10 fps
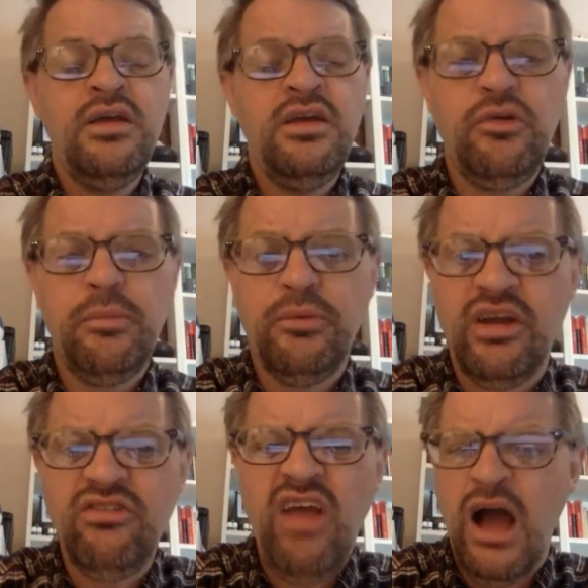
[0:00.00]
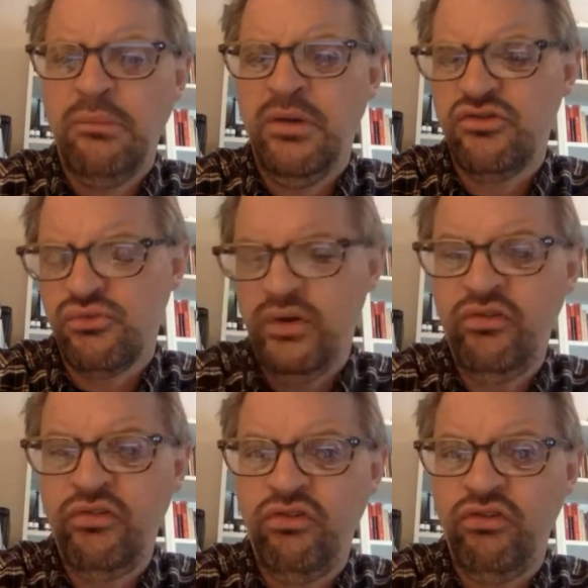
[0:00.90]
to predict how much
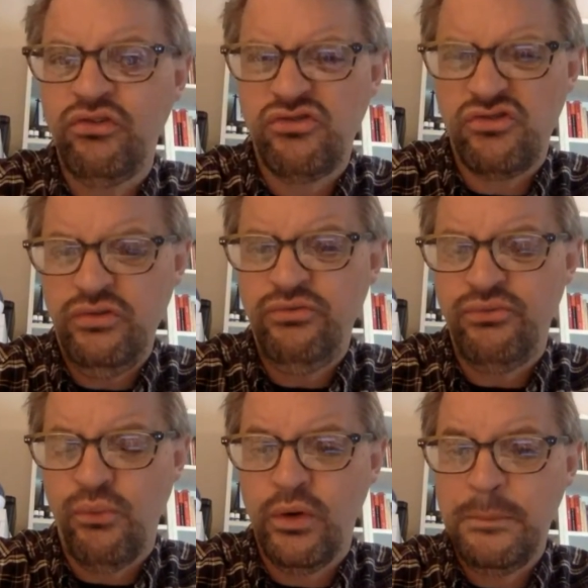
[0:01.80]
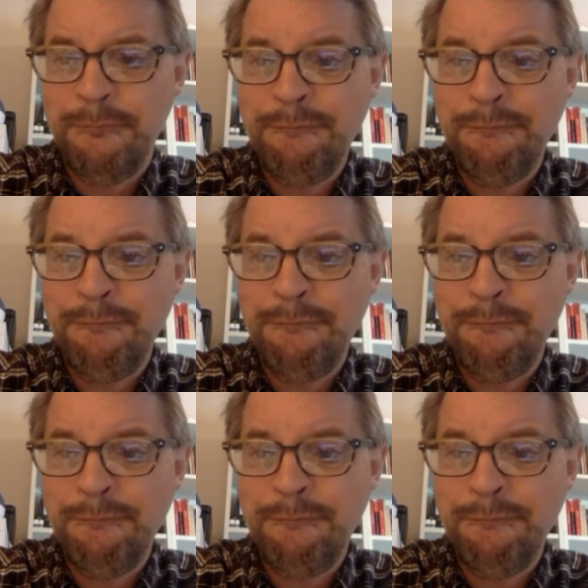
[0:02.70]
rust should form